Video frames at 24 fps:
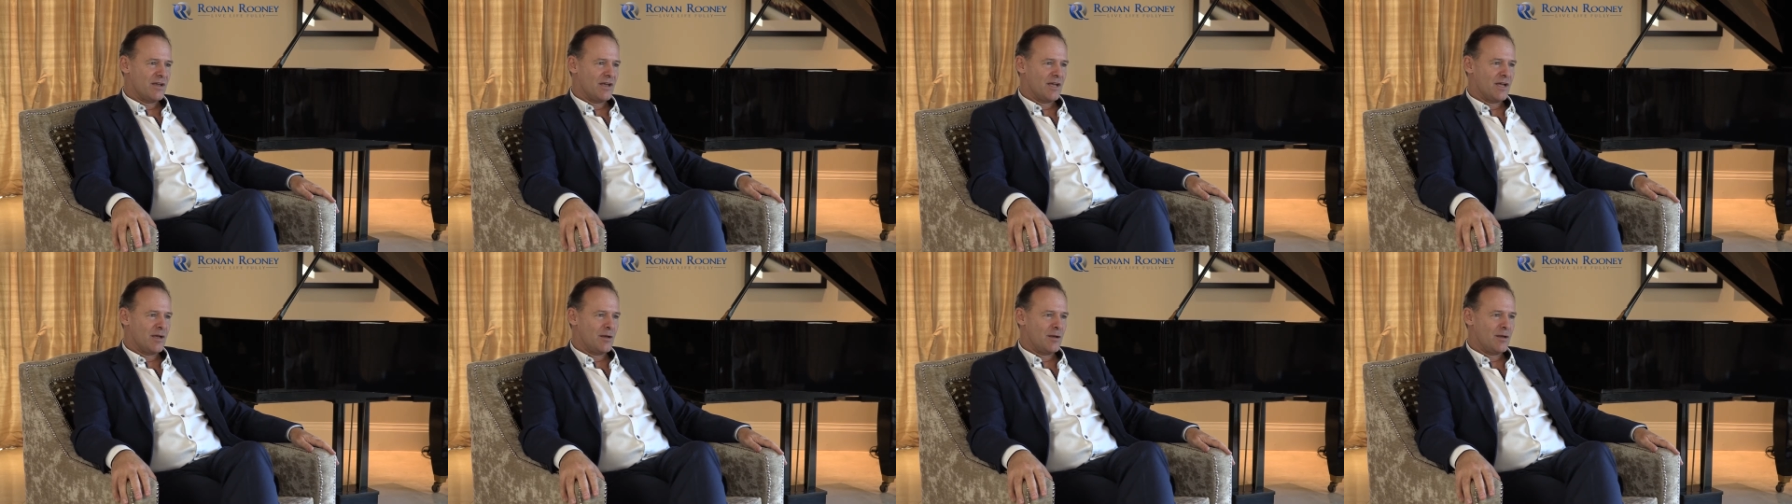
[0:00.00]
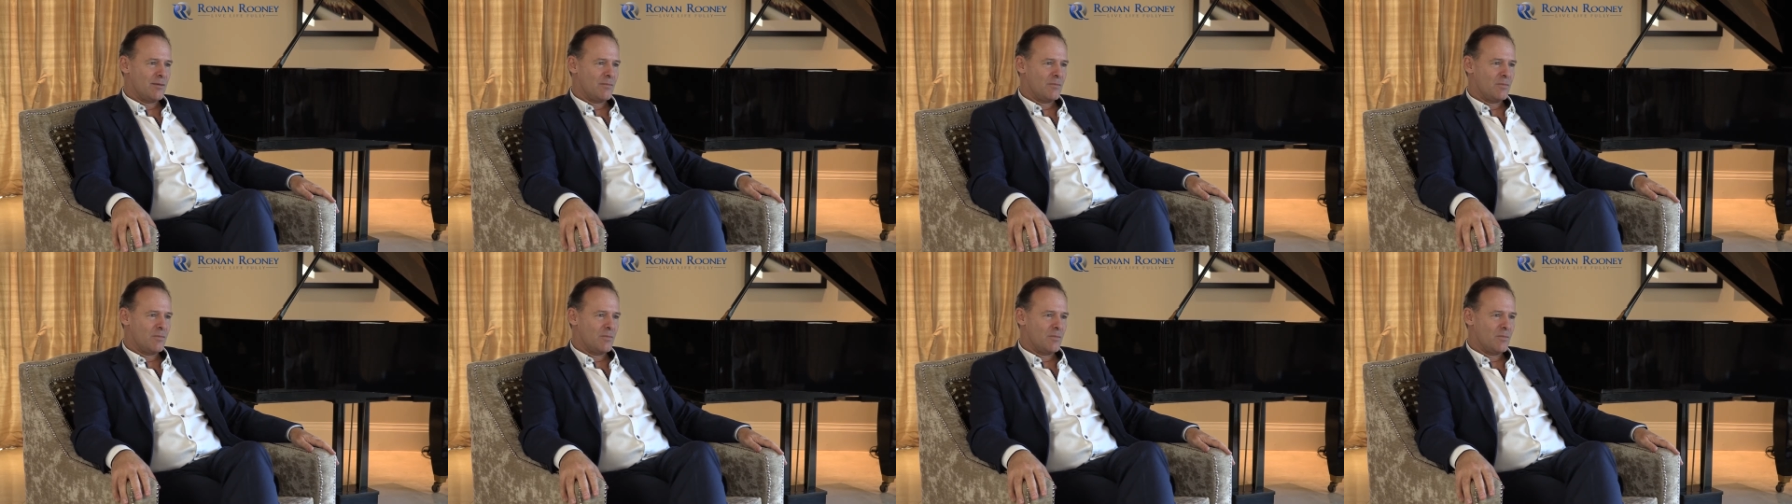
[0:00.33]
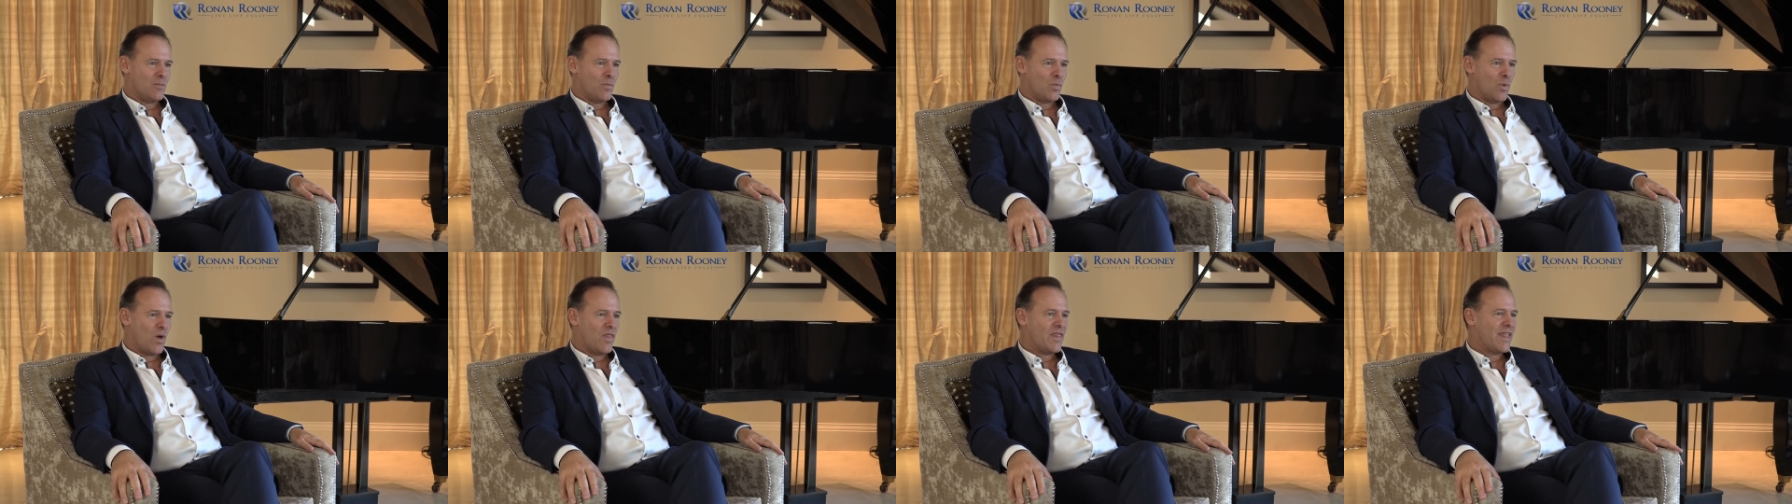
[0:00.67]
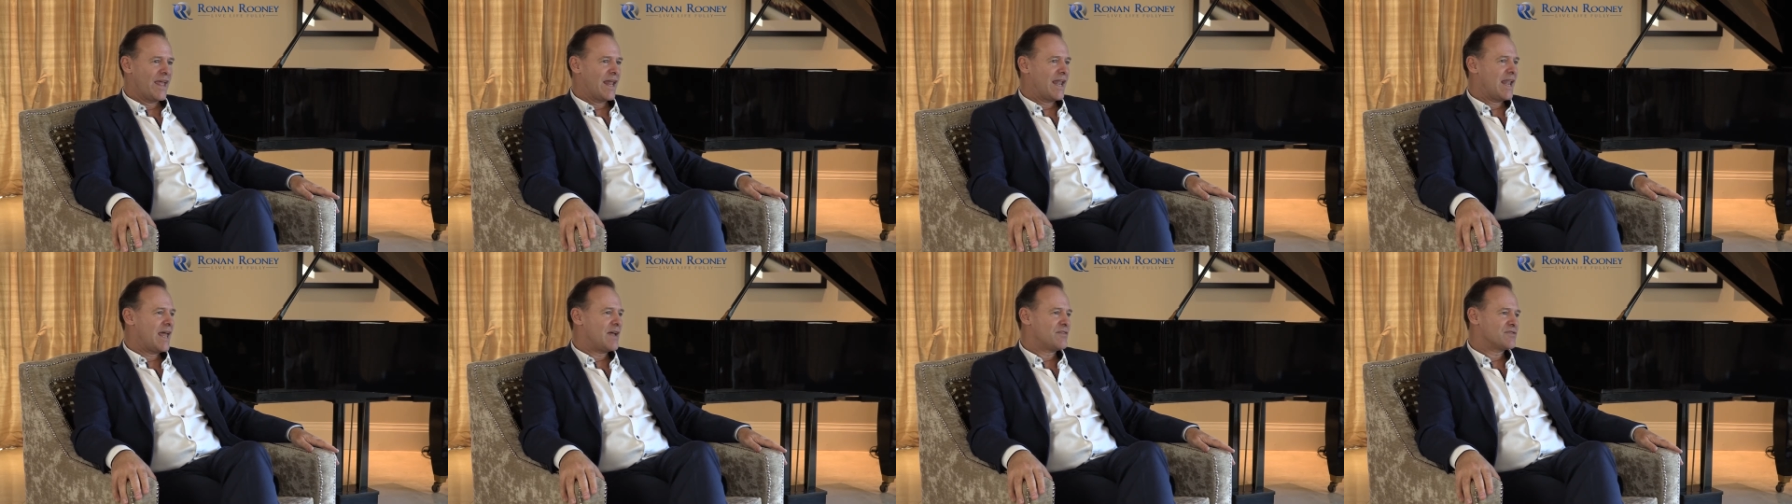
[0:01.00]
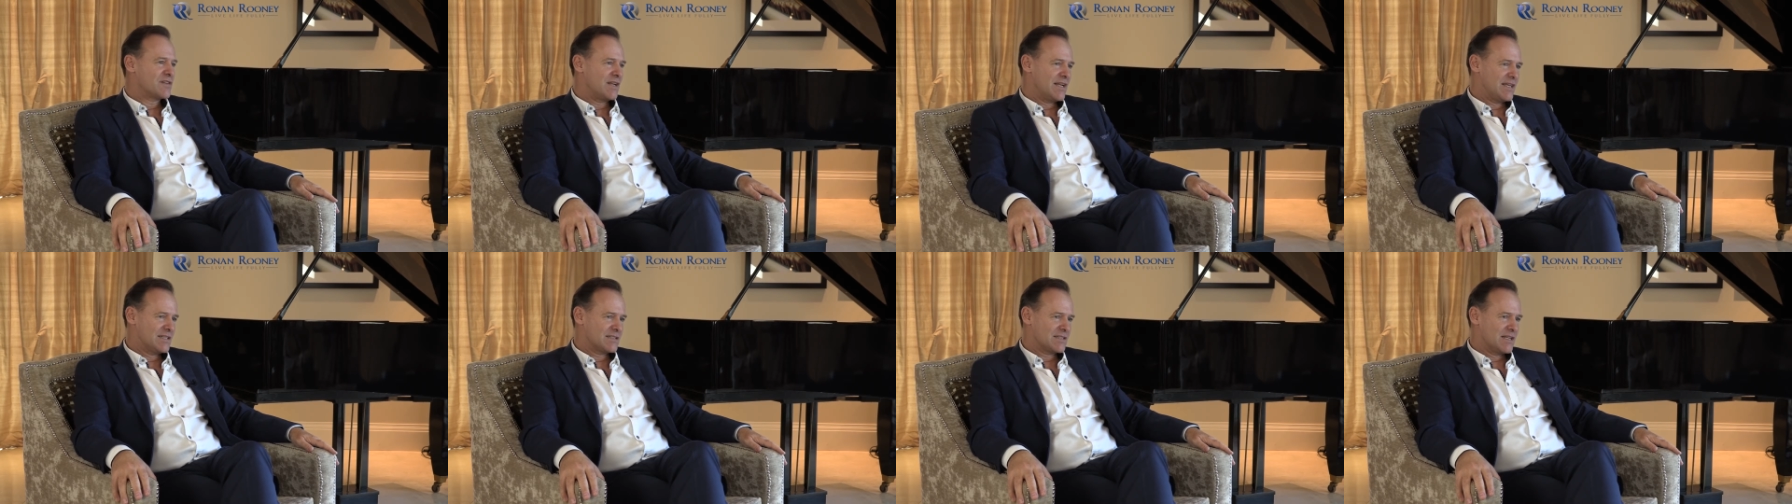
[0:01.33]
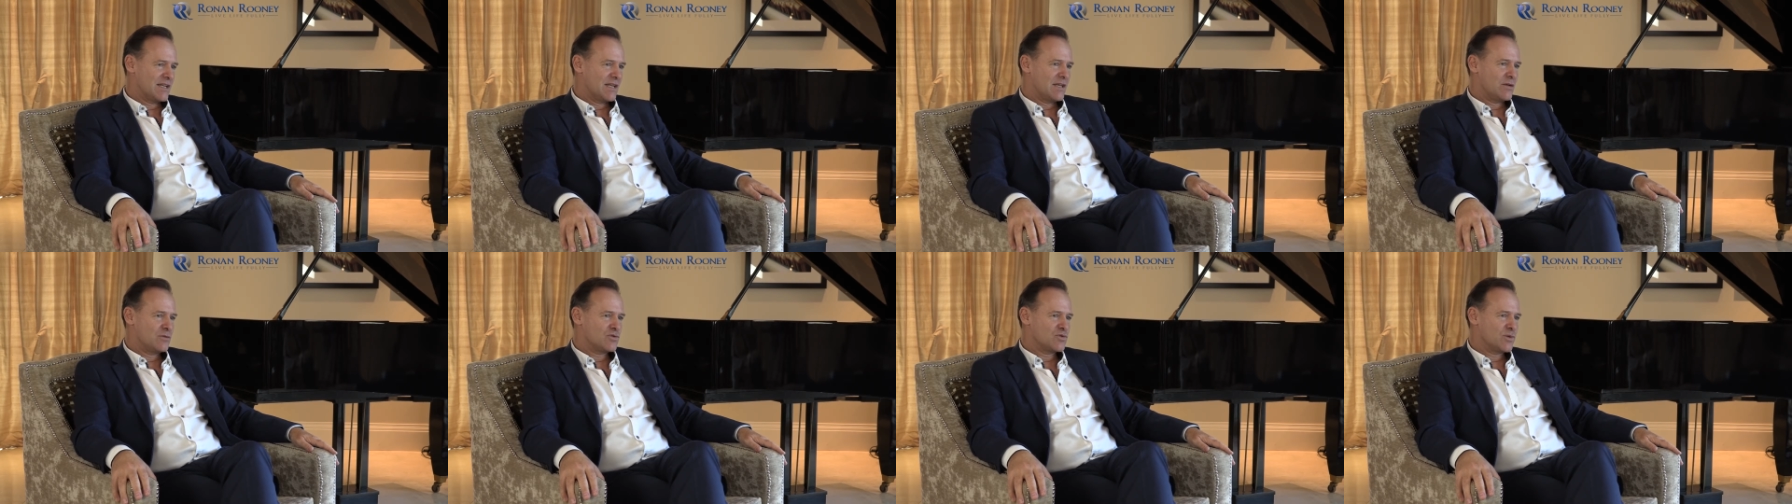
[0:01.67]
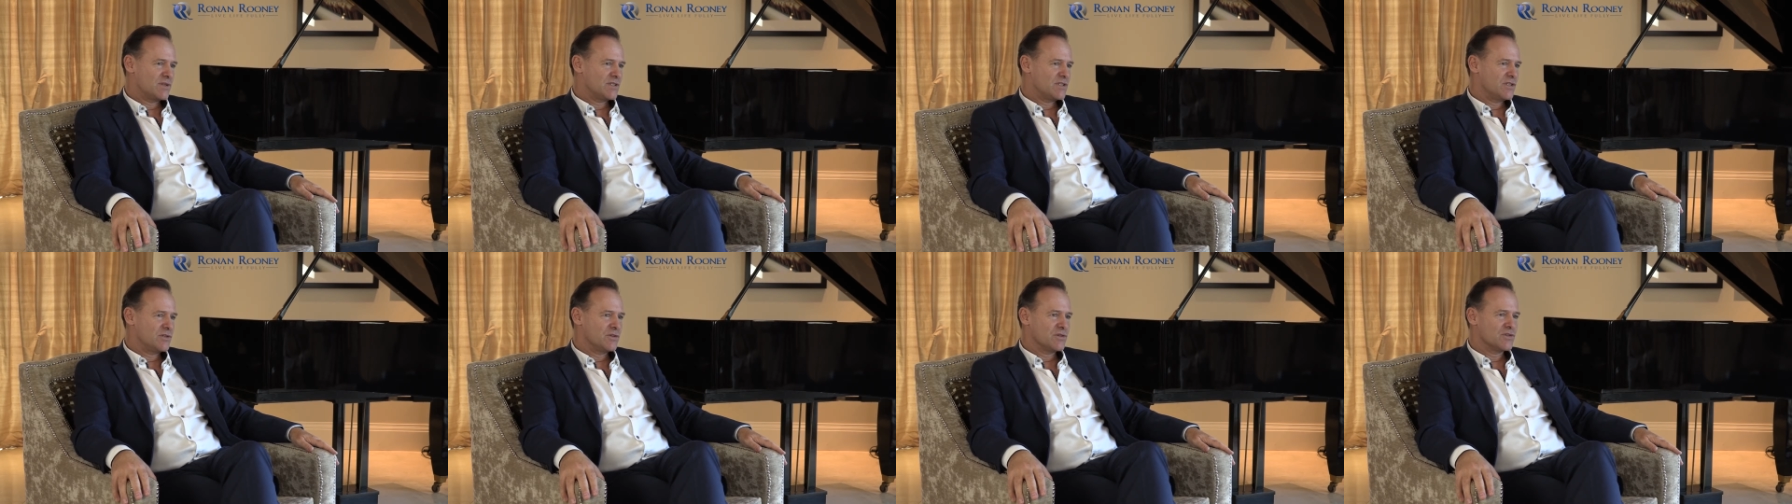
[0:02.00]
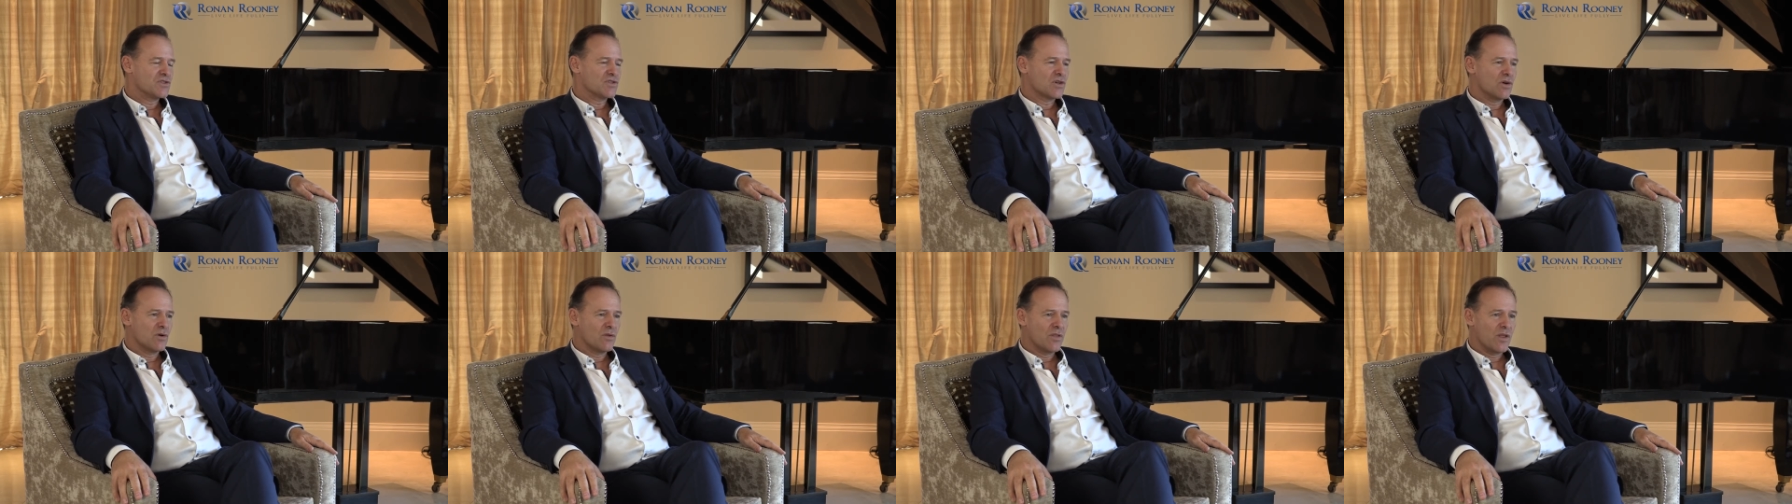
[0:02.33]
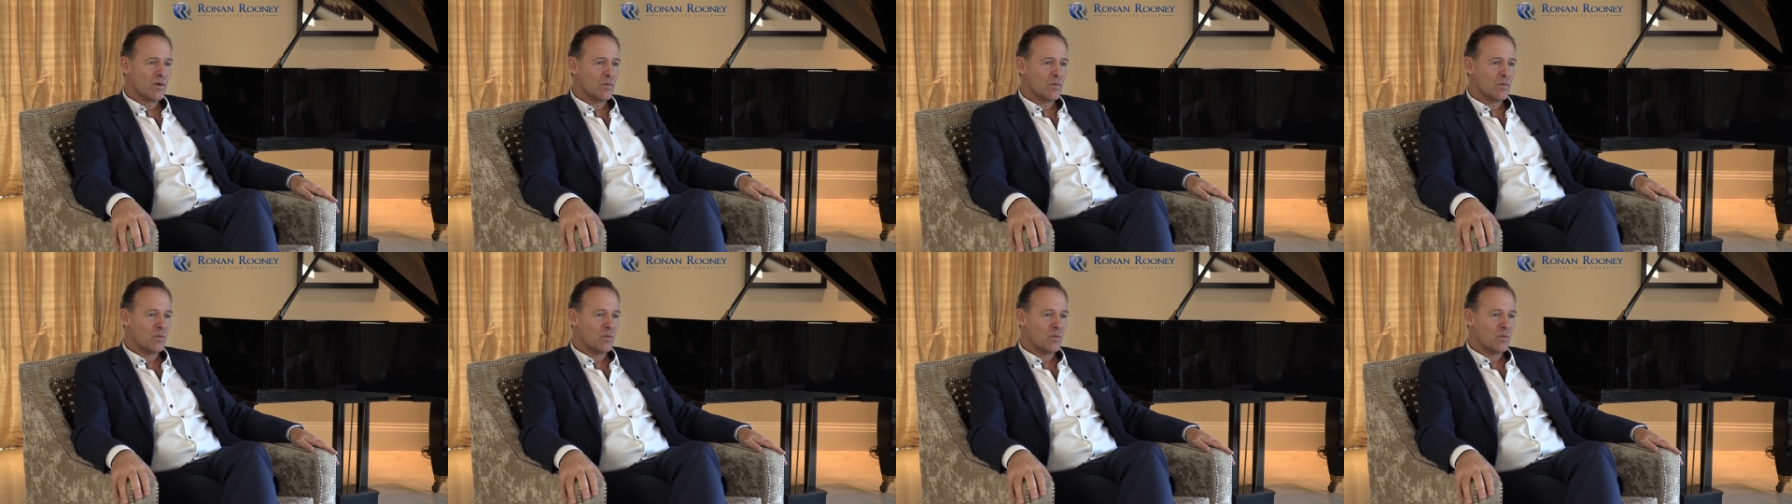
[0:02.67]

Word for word: um, when they left Leslie 20 years ago,